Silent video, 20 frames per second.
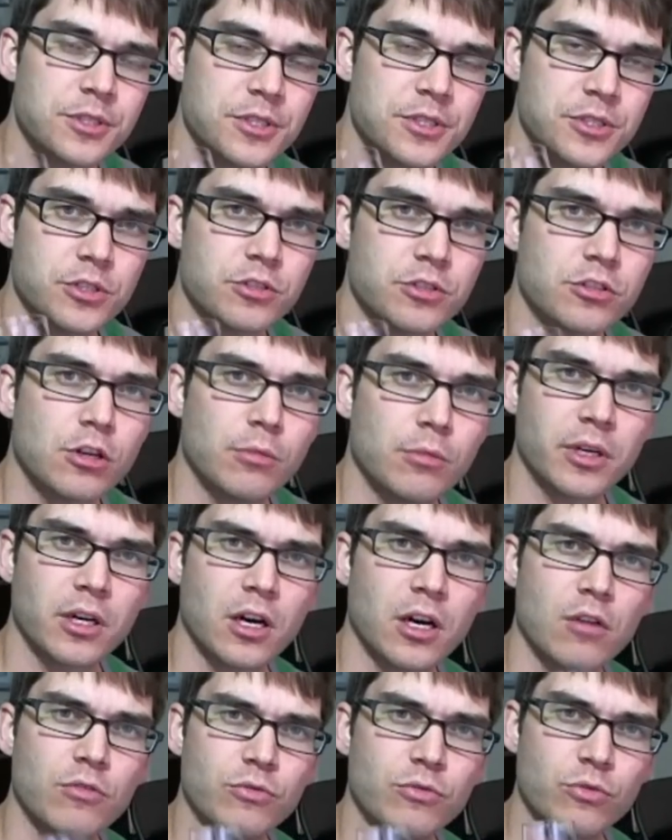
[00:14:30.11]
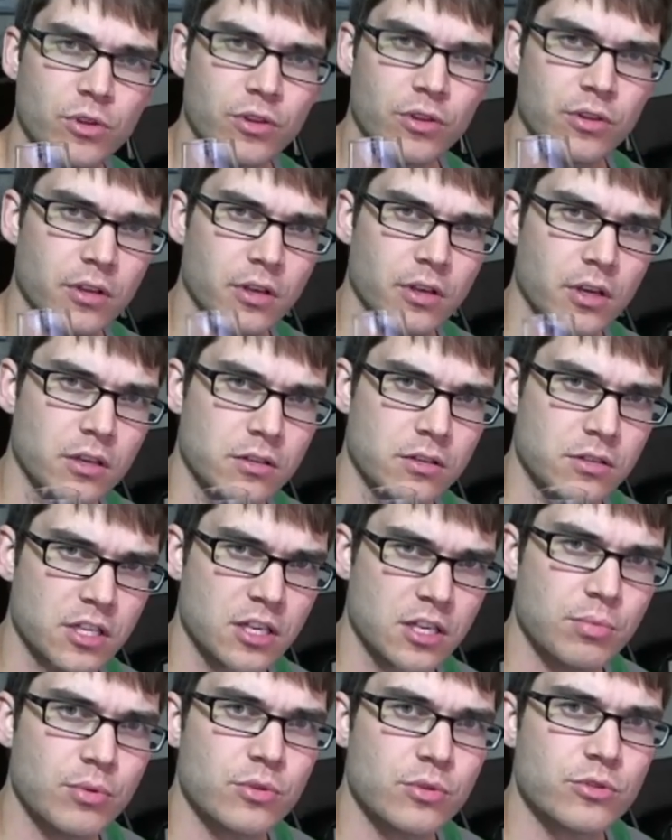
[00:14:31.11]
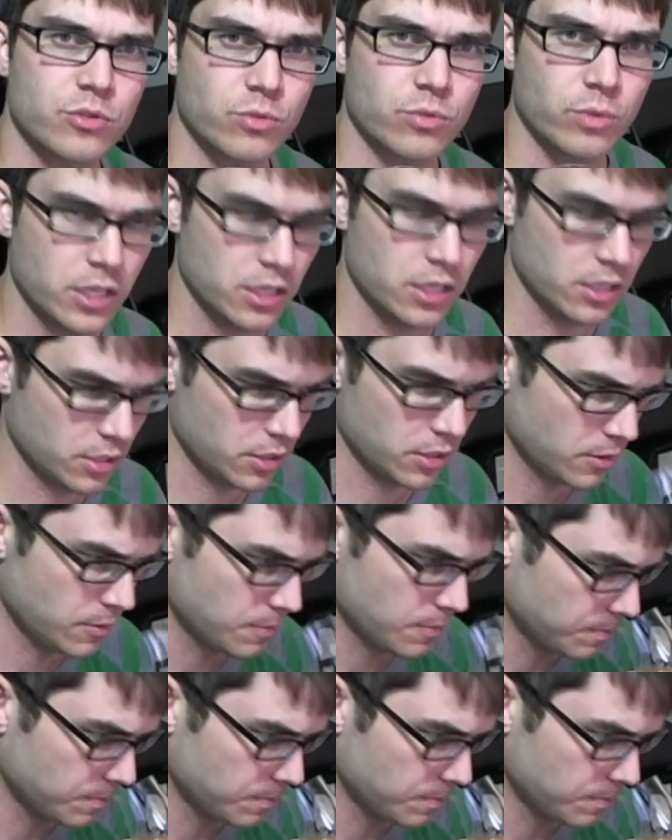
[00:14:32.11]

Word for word: is just coming off with a, a deeper sweetness.